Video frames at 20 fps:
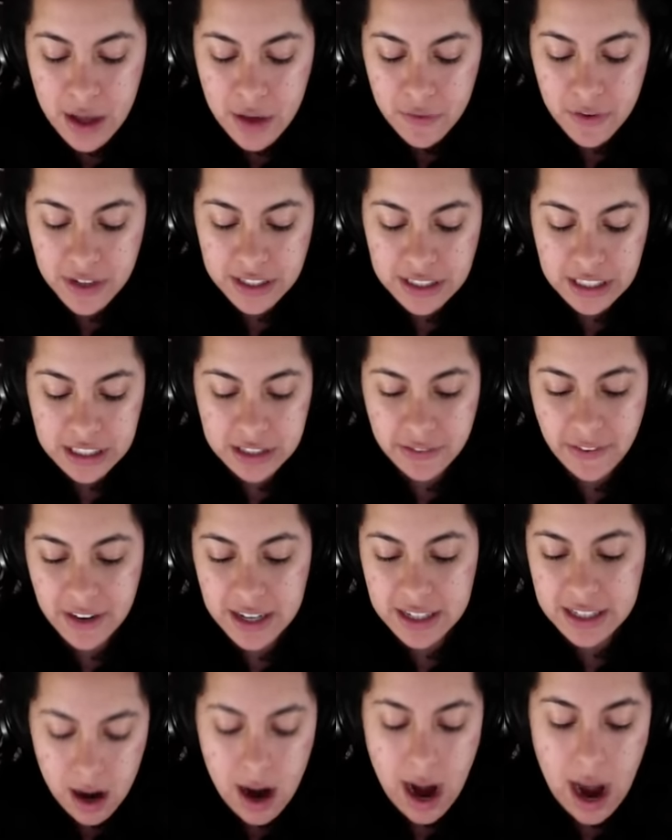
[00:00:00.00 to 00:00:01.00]
First things
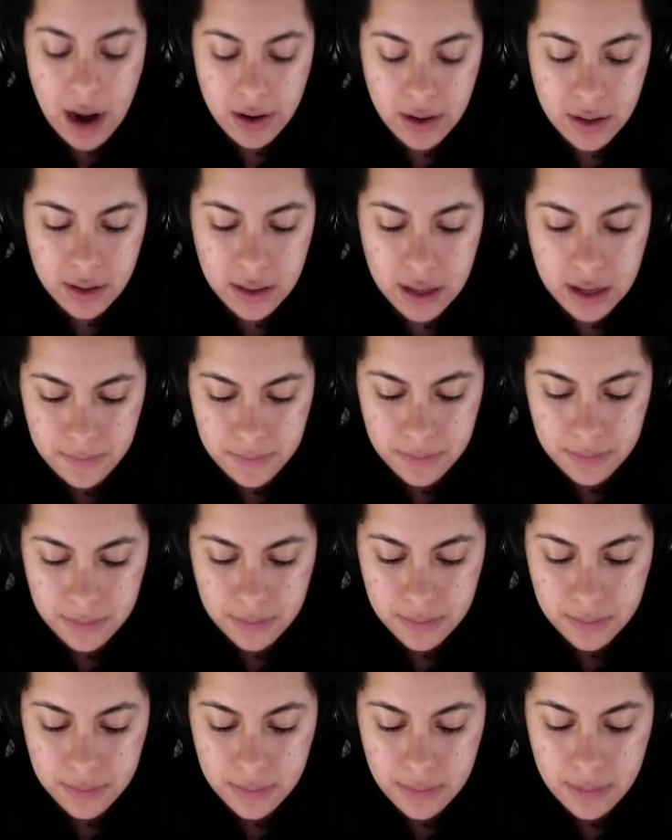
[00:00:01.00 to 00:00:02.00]
first, how do you look?
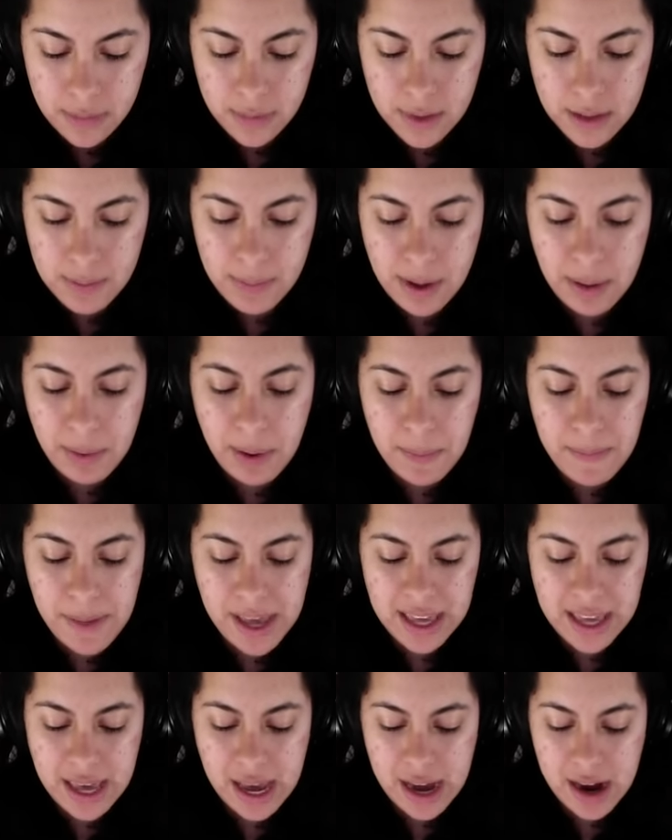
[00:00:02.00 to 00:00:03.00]
If I want
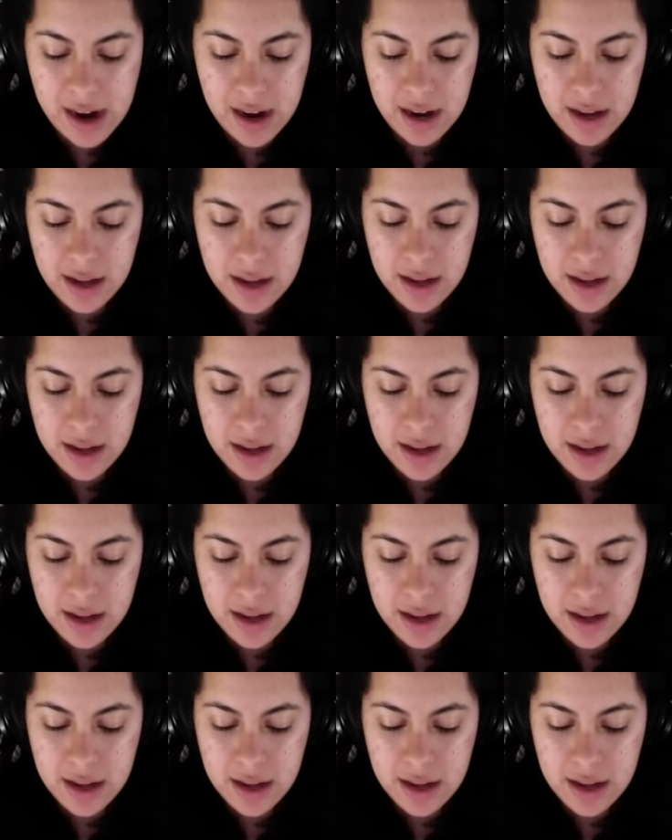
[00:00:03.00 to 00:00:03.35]
pink hair,